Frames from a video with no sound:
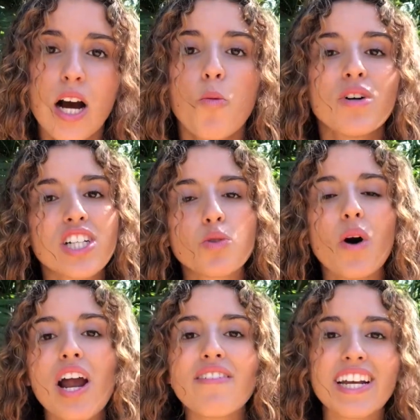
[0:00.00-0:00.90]
which is
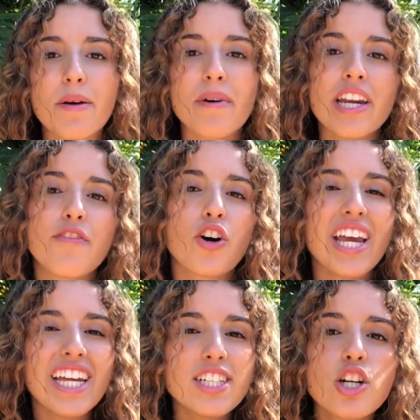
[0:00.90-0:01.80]
why I recommend it for
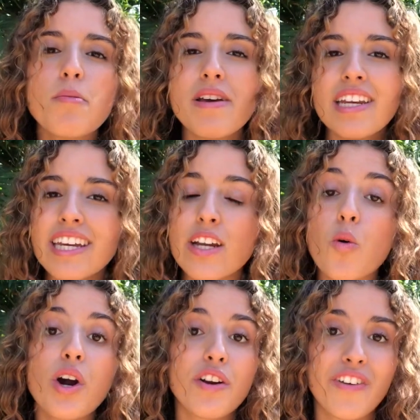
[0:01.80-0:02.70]
intermediate
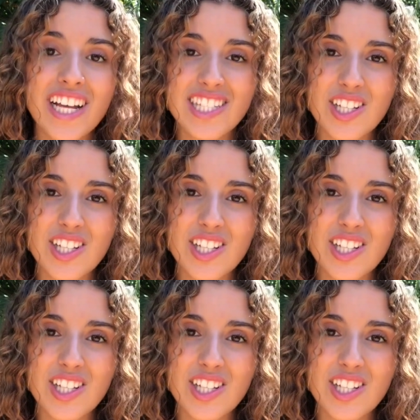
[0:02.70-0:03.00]
or advanced